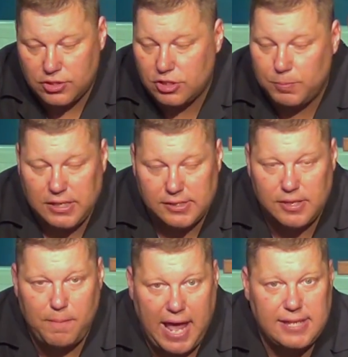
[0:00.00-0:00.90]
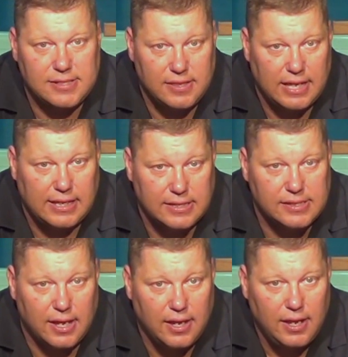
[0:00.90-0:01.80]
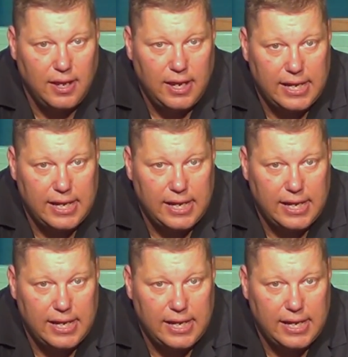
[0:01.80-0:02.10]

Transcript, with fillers: just because the mask thing is a